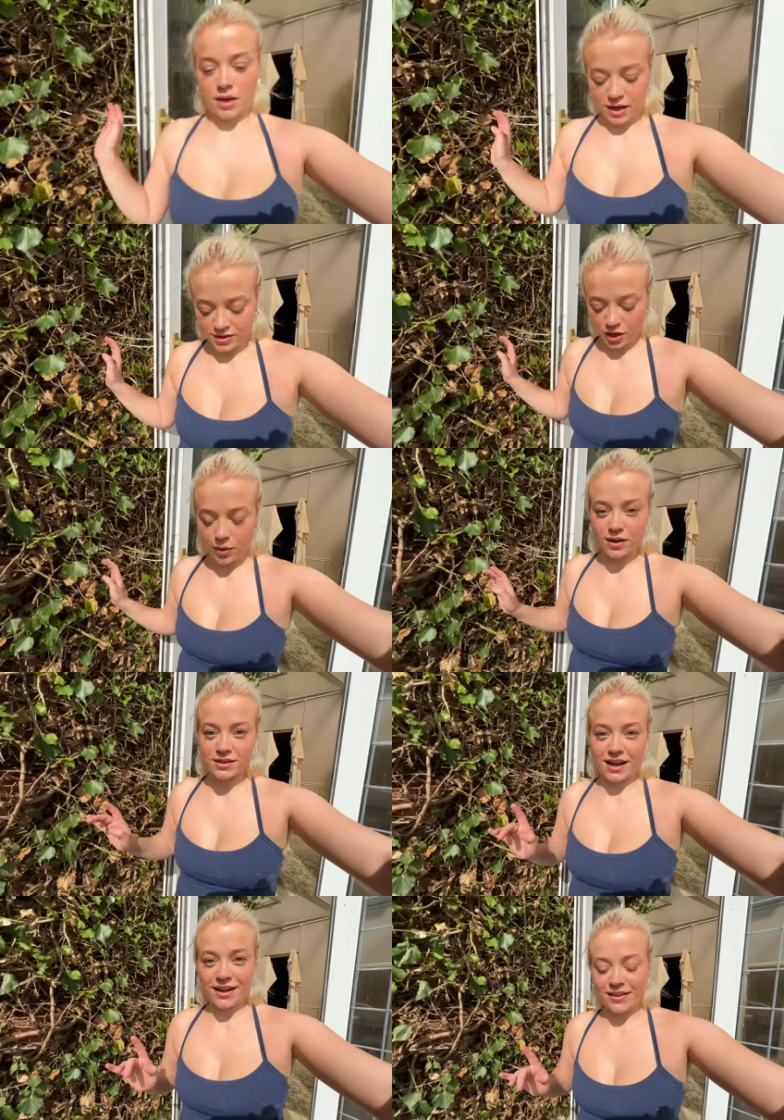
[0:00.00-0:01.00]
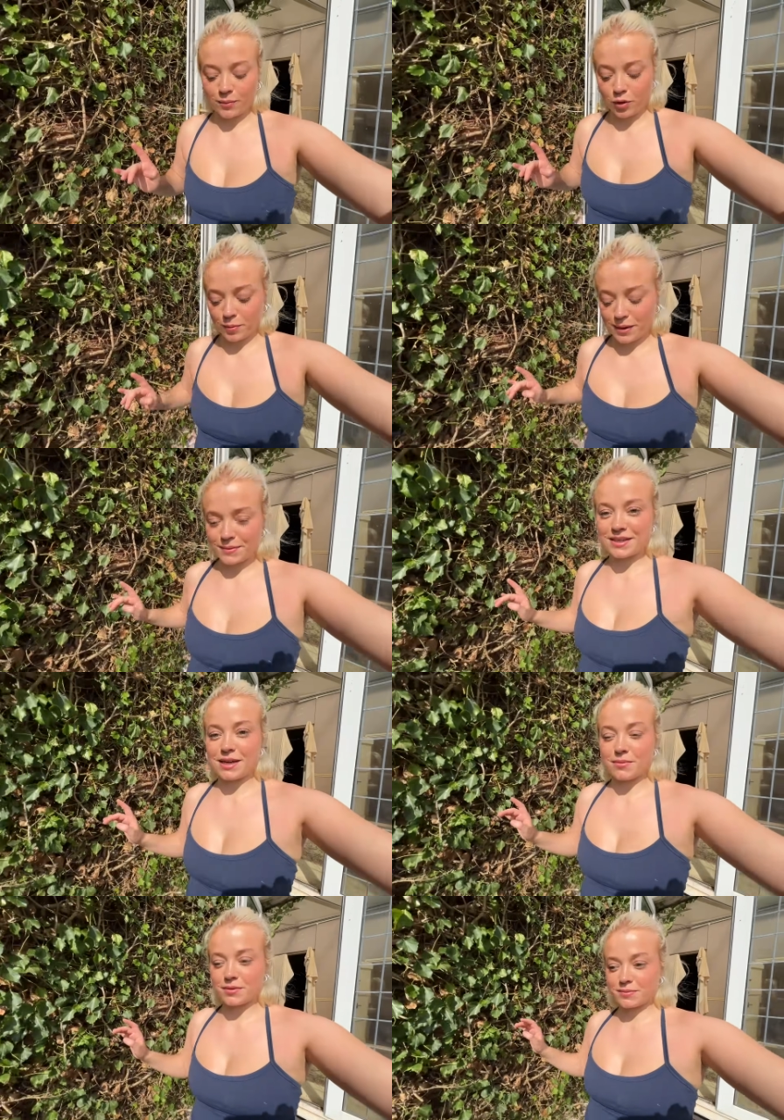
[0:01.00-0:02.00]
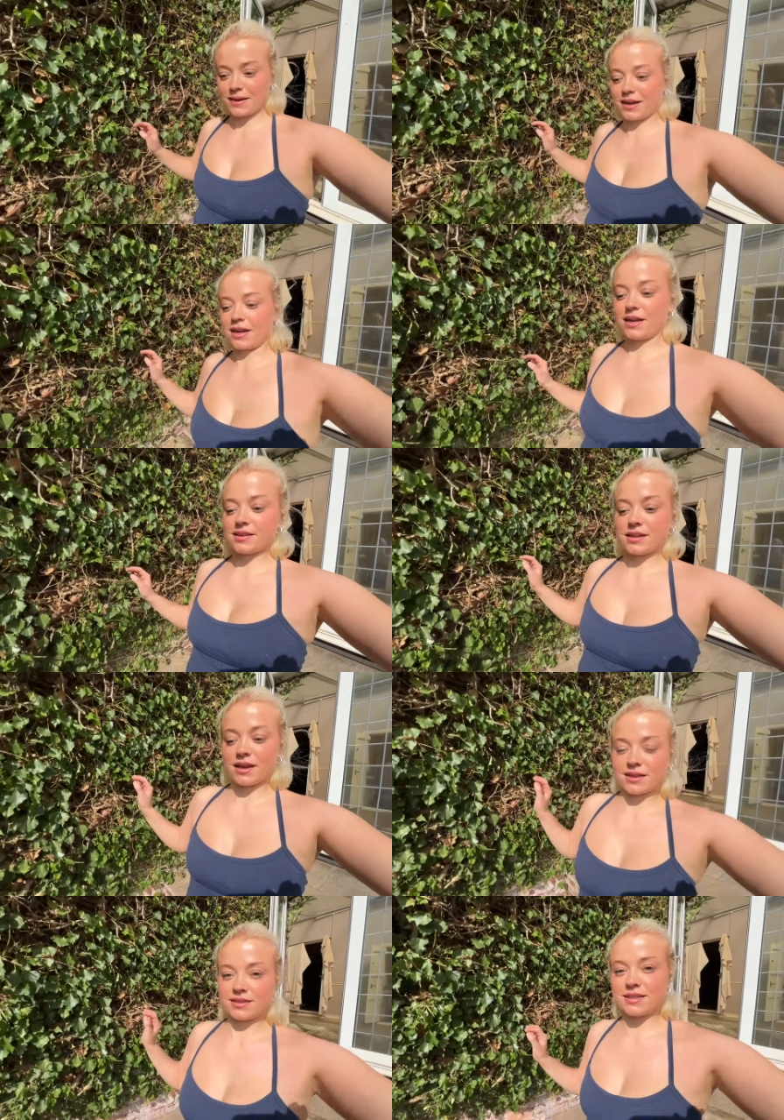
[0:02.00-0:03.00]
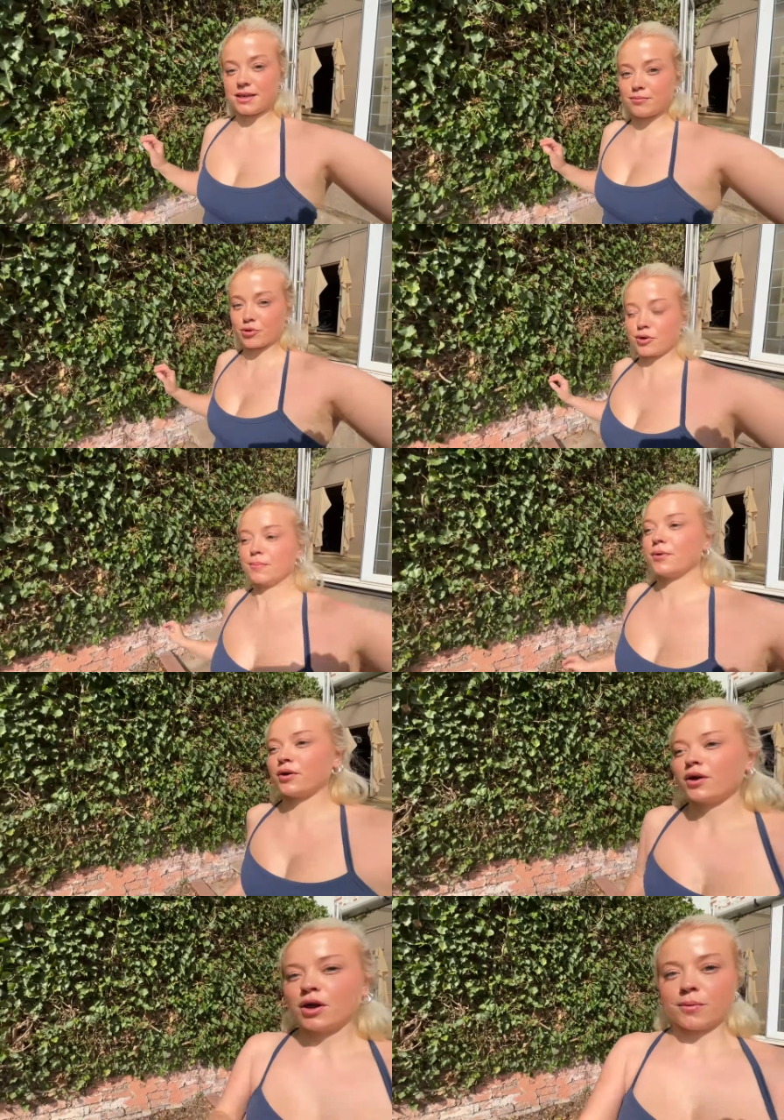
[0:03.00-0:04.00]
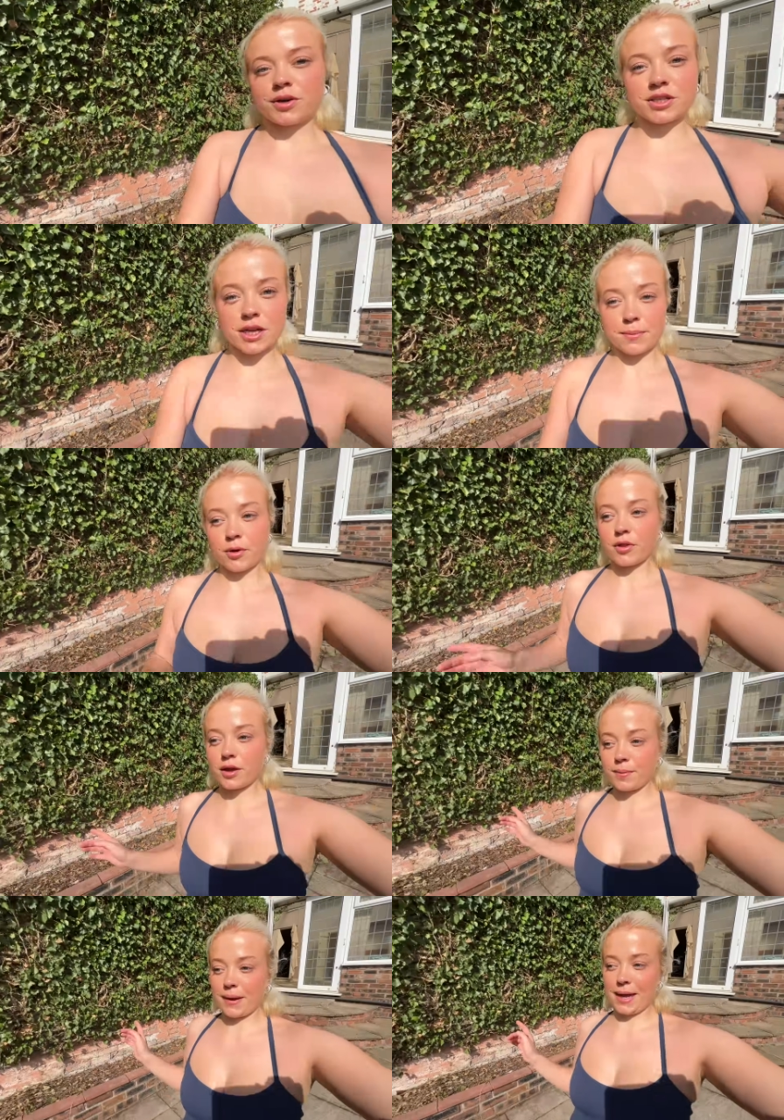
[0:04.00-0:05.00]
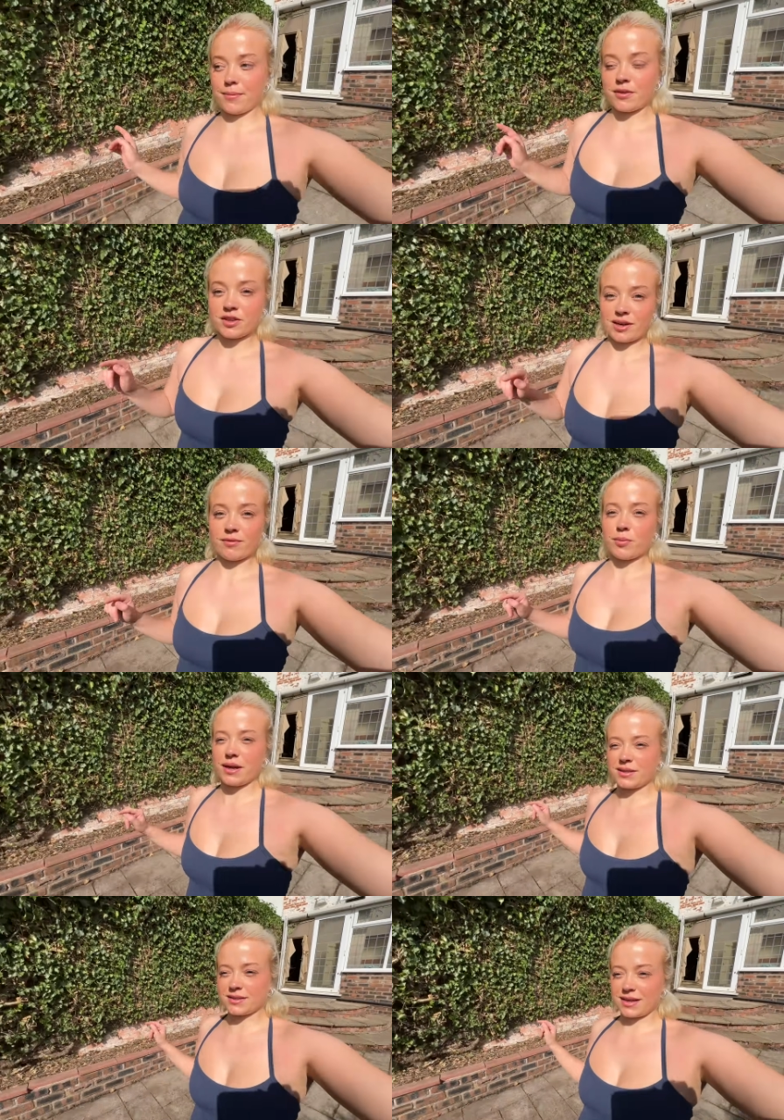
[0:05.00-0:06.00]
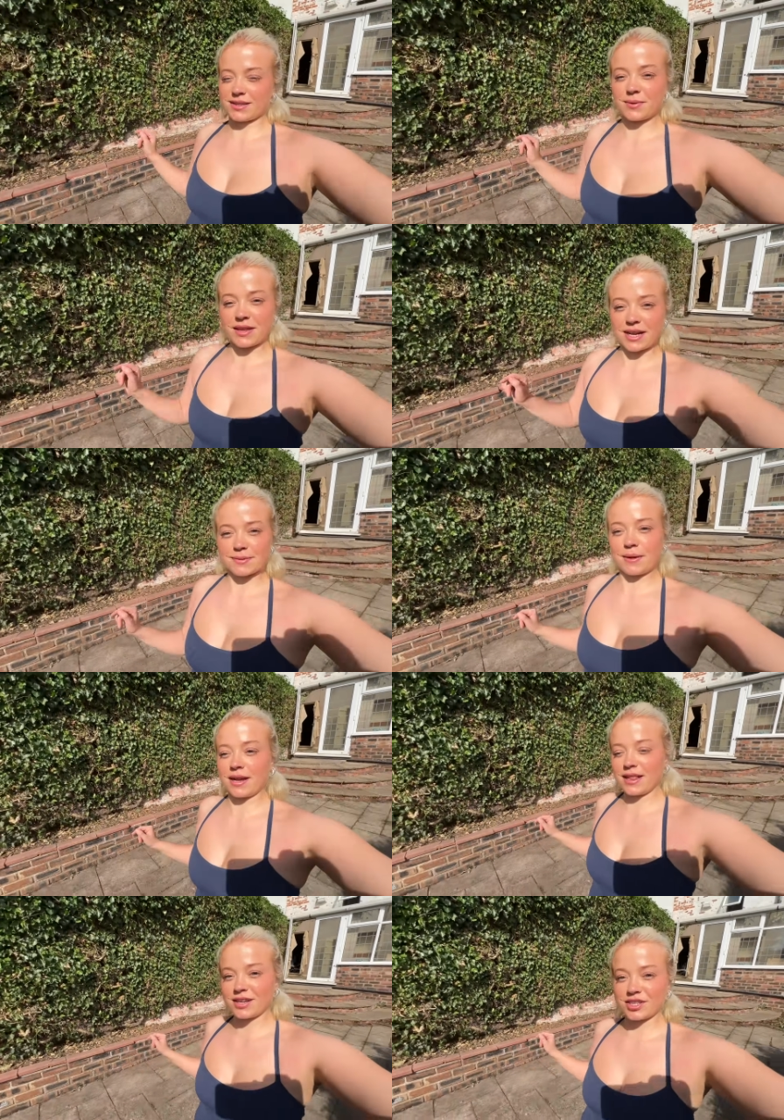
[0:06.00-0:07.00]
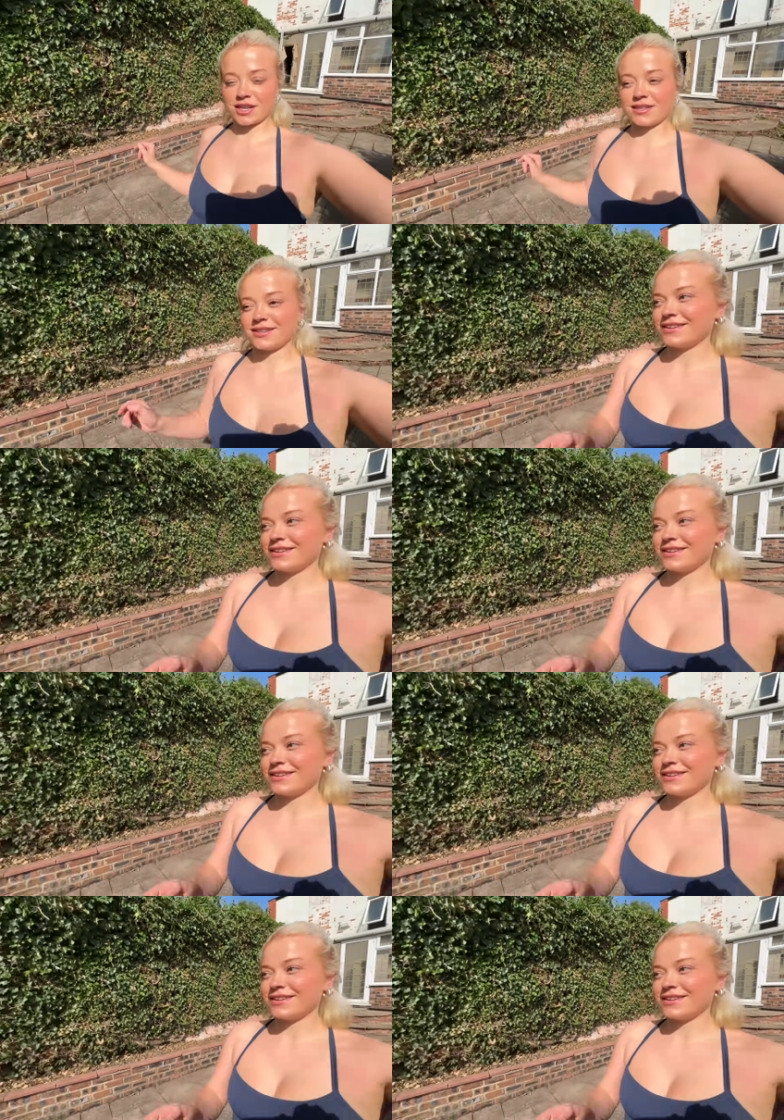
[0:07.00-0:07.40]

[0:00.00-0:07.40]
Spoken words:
It's so hot today and that wallpaper steamer was making it into like a steam room, but we're just gonna put the paper in the general waste because that's when the next bin collection is.